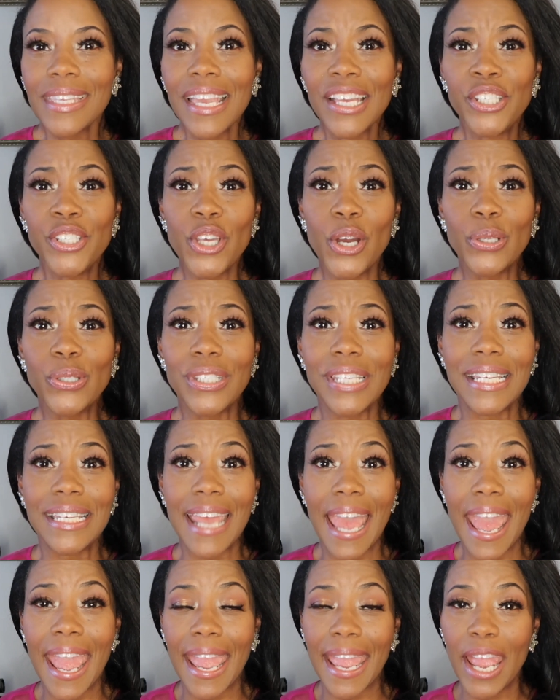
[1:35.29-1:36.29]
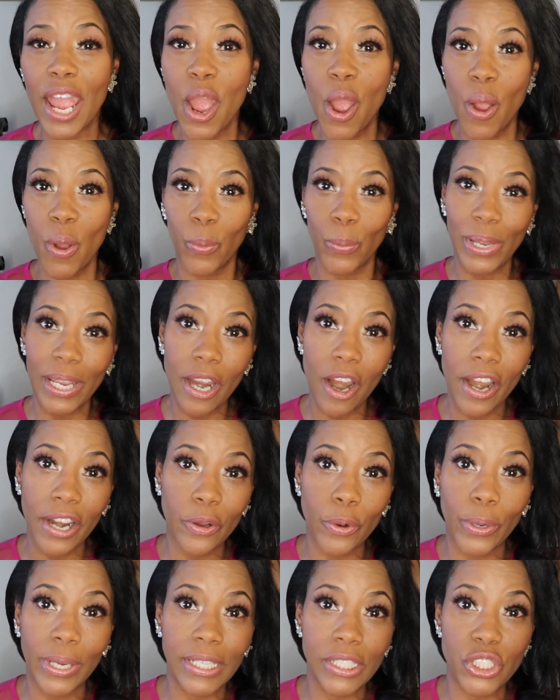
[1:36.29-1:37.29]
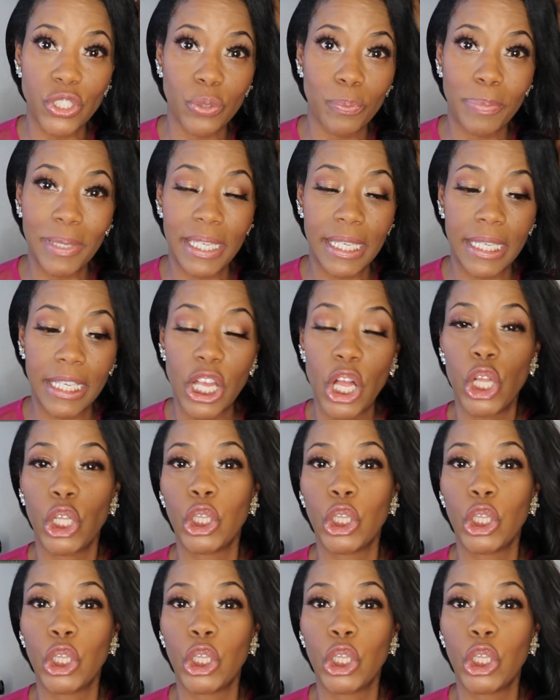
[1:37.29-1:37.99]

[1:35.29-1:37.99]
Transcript: So today we are going to be